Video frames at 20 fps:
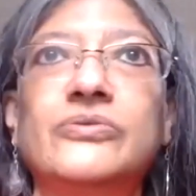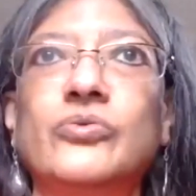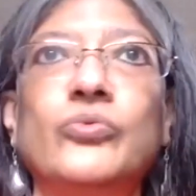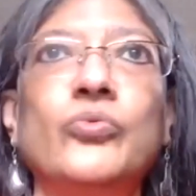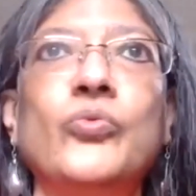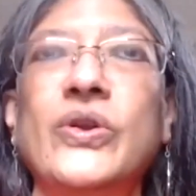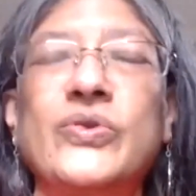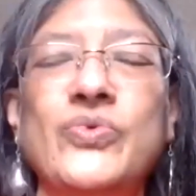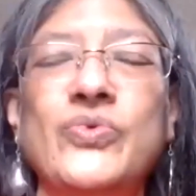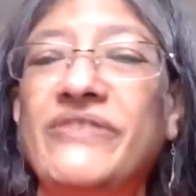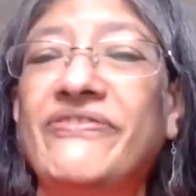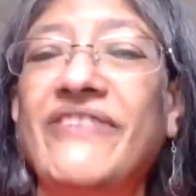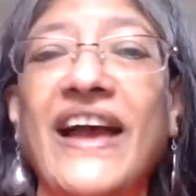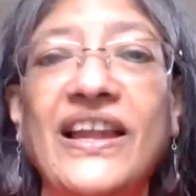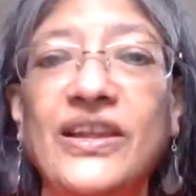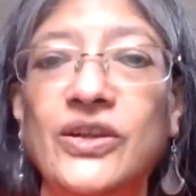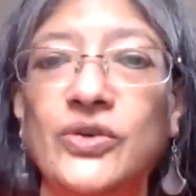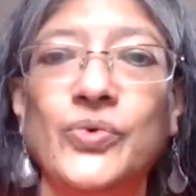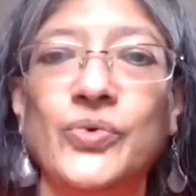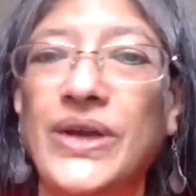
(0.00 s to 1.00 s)
what we
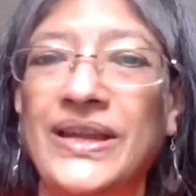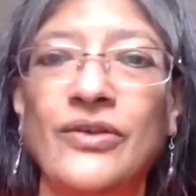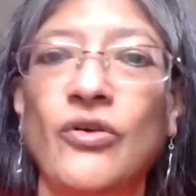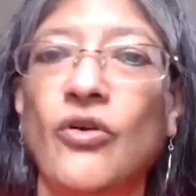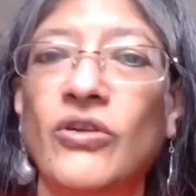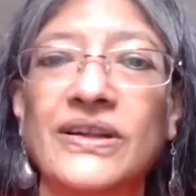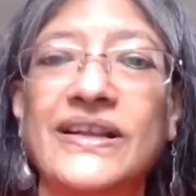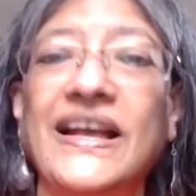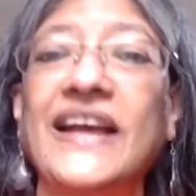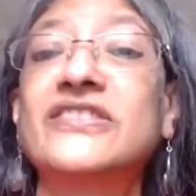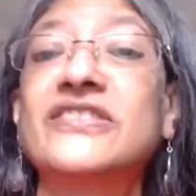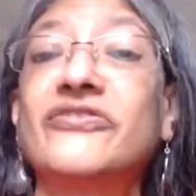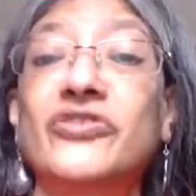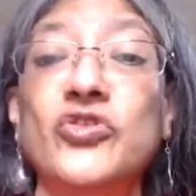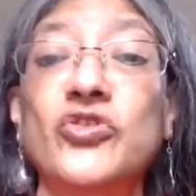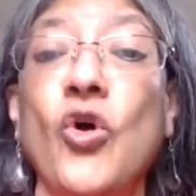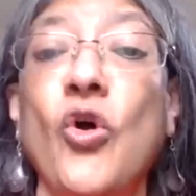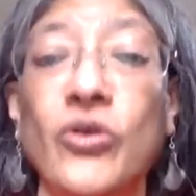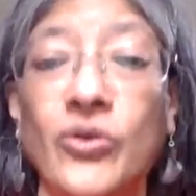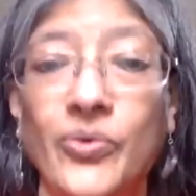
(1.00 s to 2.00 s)
value in all kinds of
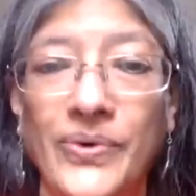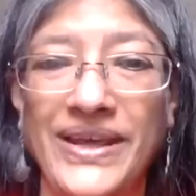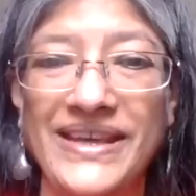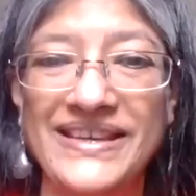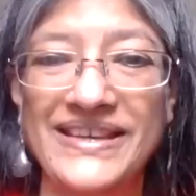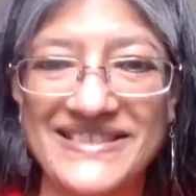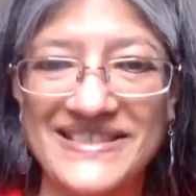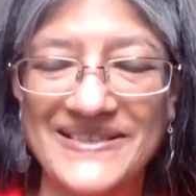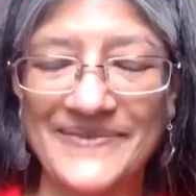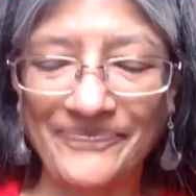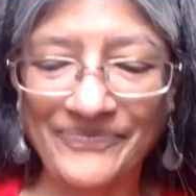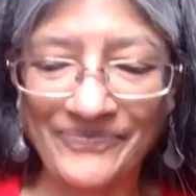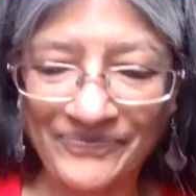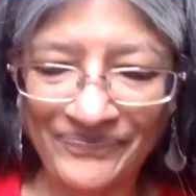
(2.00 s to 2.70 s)
wrong ways.